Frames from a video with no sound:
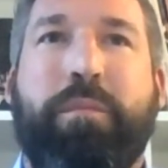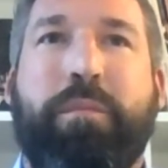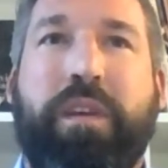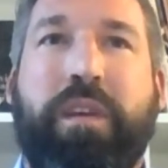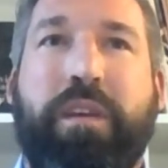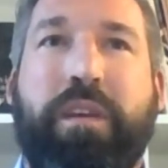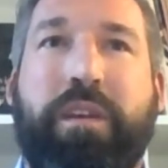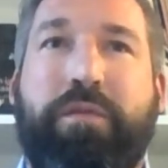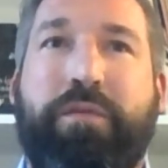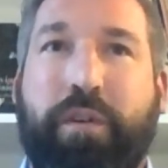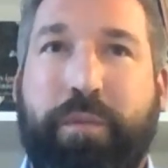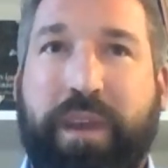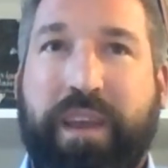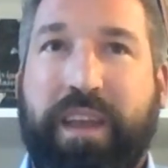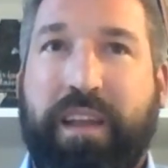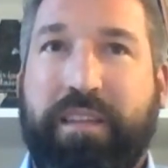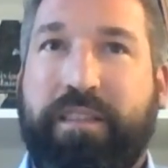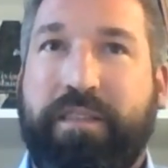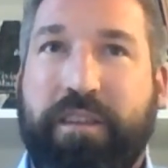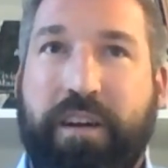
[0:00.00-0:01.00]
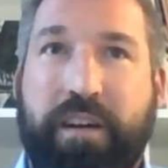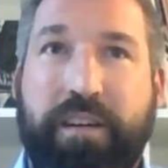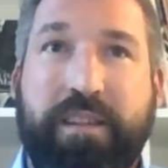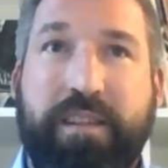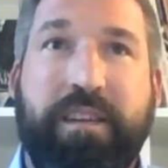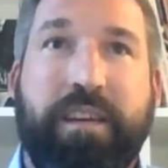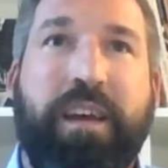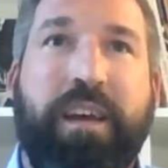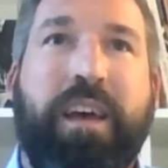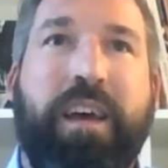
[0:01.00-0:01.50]
Before we get
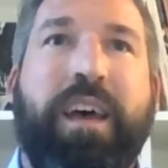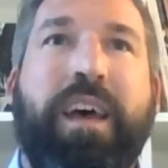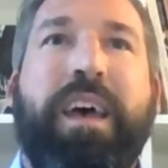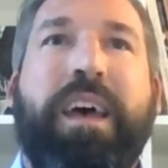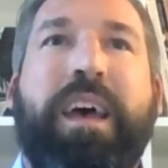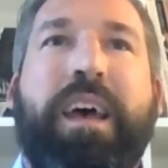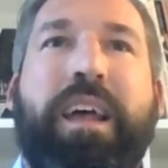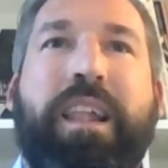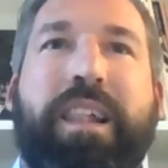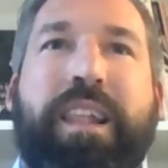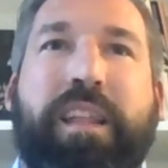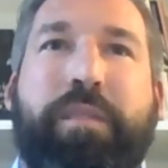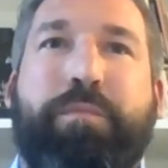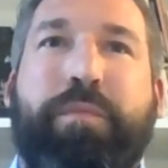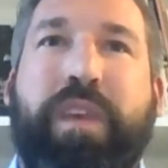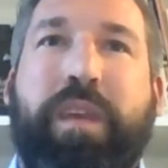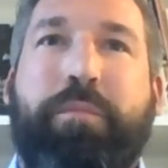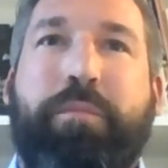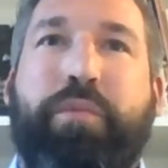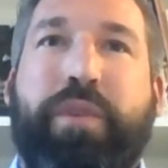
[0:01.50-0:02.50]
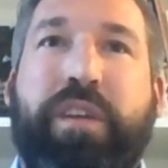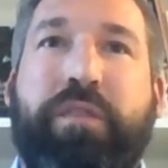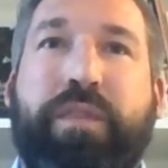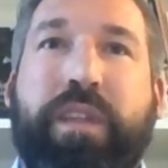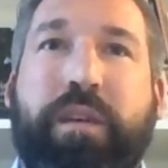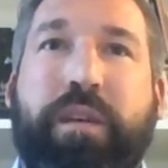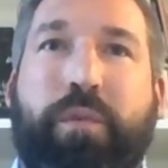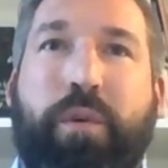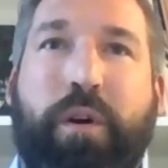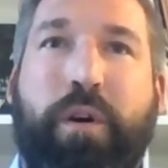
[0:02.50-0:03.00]
started, let me
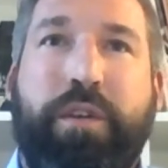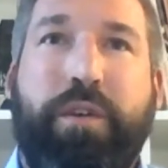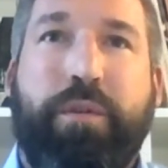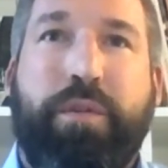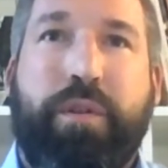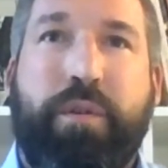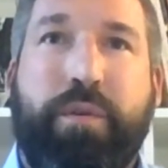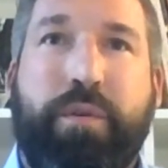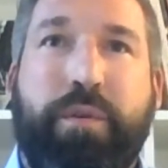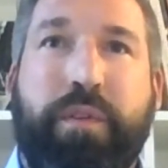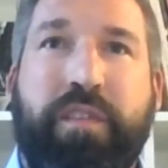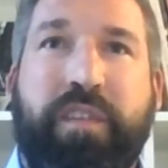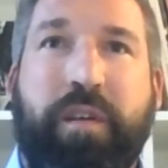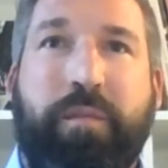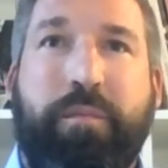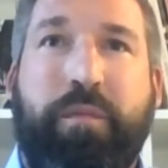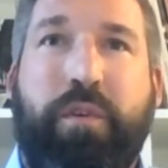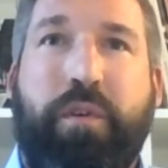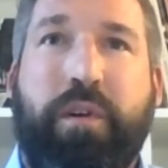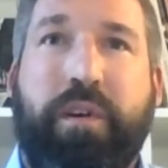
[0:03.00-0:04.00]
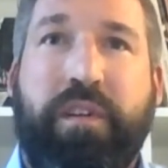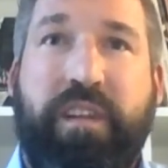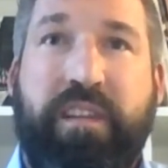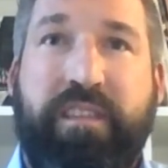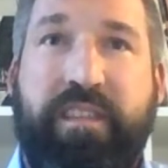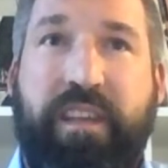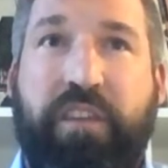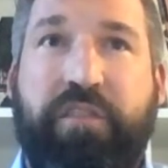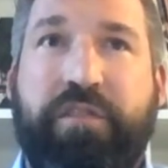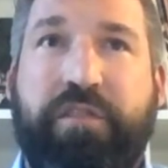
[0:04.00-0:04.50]
briefly walk you through some
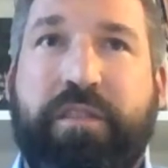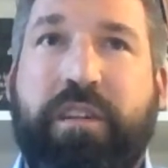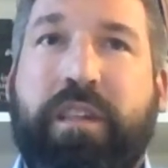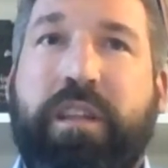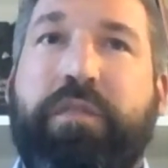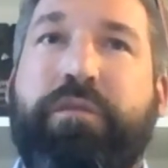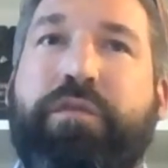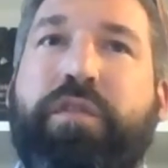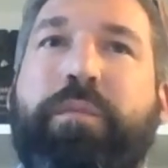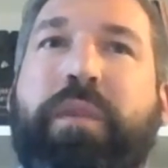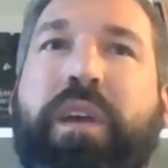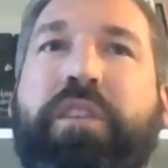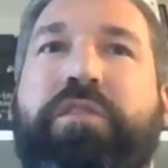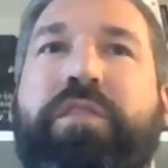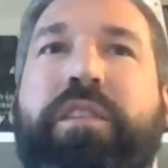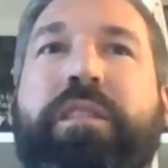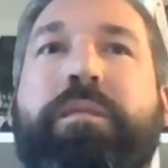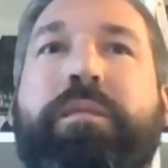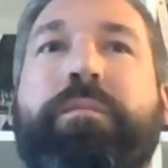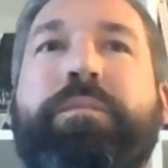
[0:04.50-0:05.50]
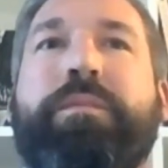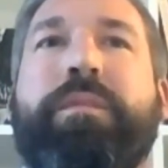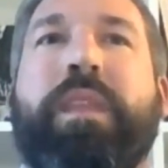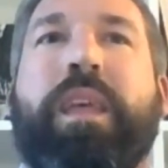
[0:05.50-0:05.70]
organizational information.